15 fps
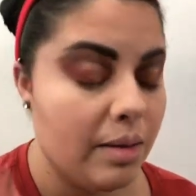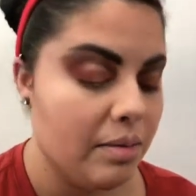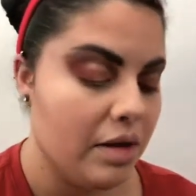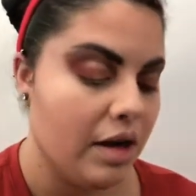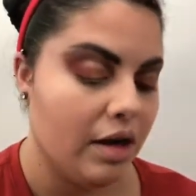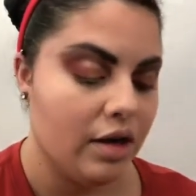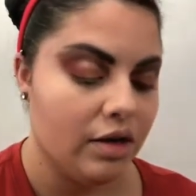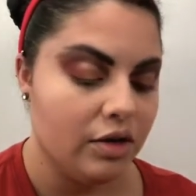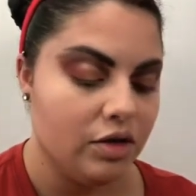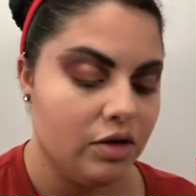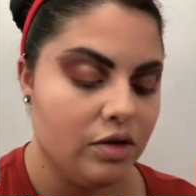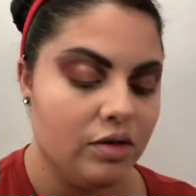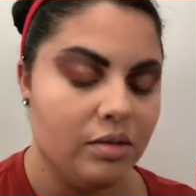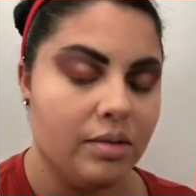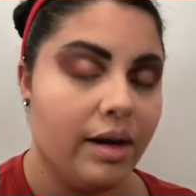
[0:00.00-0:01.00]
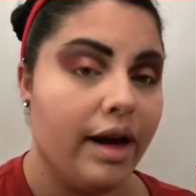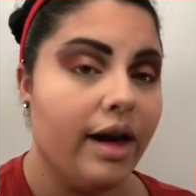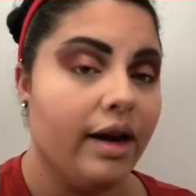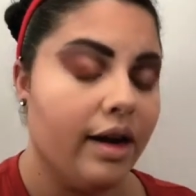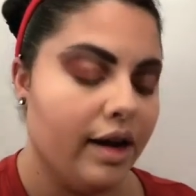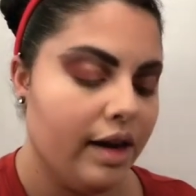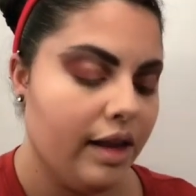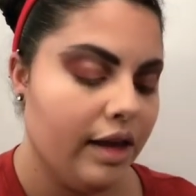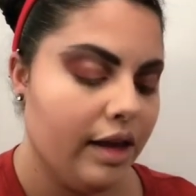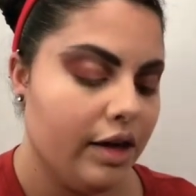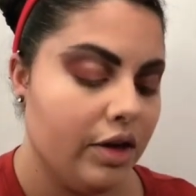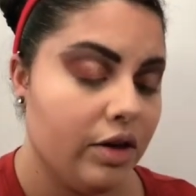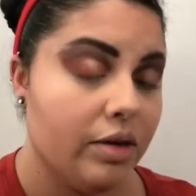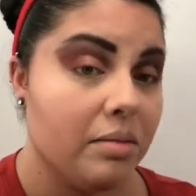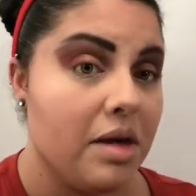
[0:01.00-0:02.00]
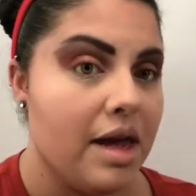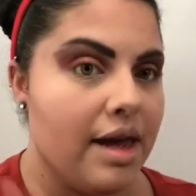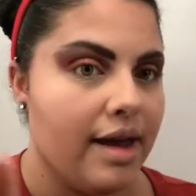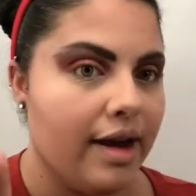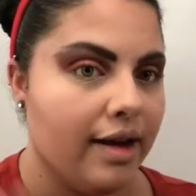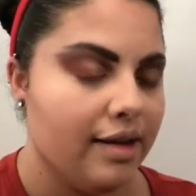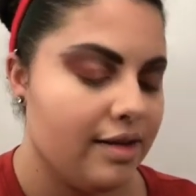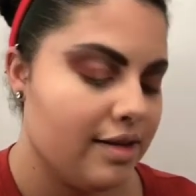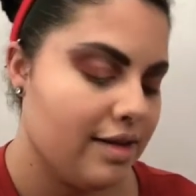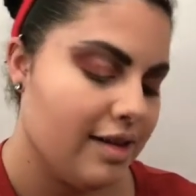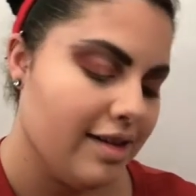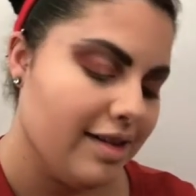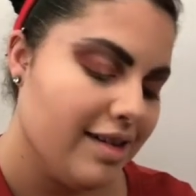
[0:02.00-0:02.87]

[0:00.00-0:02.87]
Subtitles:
I'm not gonna do an eyeliner yet.